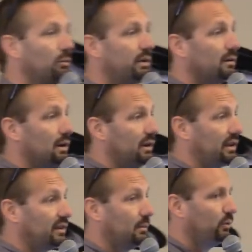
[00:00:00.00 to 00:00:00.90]
be around at
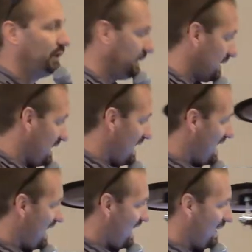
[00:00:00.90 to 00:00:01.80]
some point.
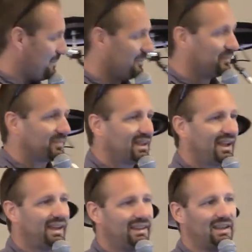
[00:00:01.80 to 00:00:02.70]
Um,
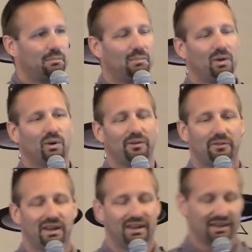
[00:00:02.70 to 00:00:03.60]
and then my wife
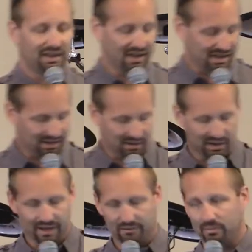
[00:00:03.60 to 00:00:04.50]
and I uh,
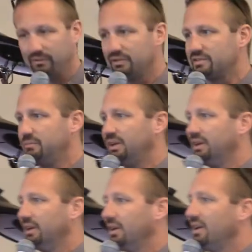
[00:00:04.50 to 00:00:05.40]
have the privilege of being
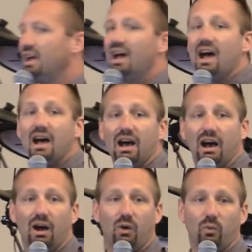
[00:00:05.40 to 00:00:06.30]
here.
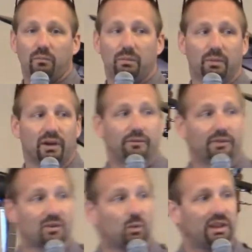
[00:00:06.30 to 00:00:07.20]
We've been married
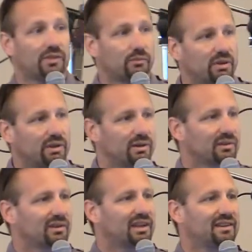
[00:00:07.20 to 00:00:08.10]
for 23
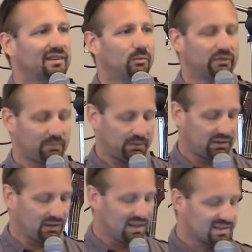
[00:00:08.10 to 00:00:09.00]
years. Like I said, we've spent
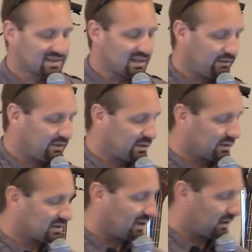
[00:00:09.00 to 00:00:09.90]
the last seven
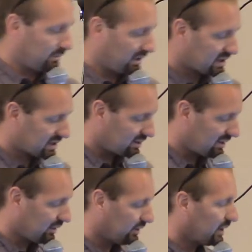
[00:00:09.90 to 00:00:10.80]
years down in Mexico,
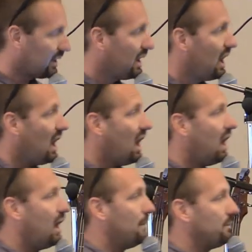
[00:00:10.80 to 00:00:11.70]
down there.
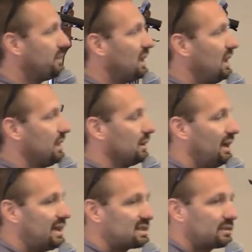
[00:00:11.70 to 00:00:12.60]
Um, the
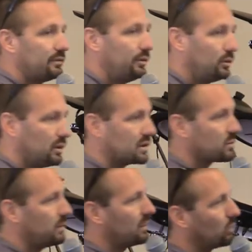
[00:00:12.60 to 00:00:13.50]
last few years,
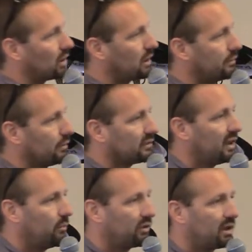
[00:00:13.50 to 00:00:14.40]
we've been working full
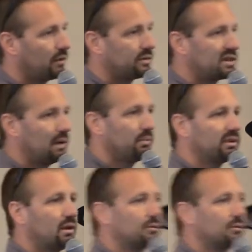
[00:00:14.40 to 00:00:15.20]
time with Calvary Chapel down in